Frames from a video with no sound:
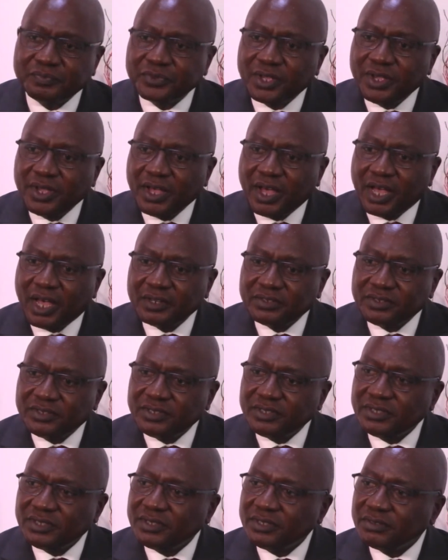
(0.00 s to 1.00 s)
at
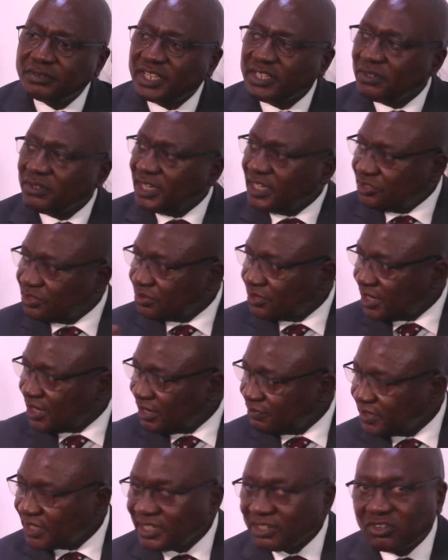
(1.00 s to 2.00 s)
the regulatory
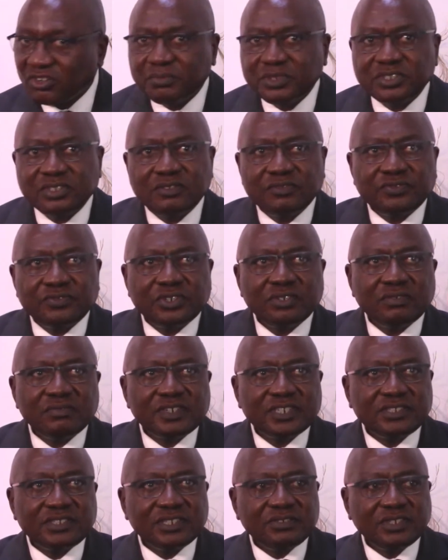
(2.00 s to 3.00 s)
level, the Commission for
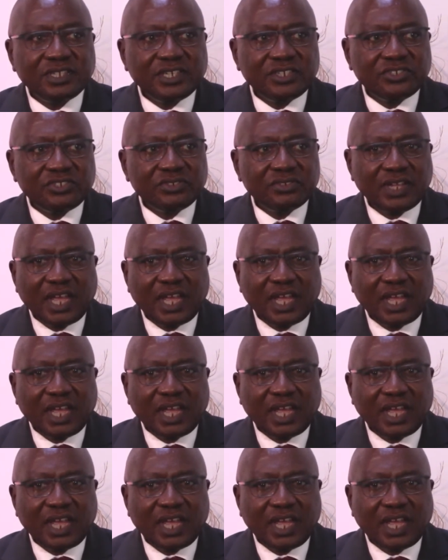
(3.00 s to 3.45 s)
University Education,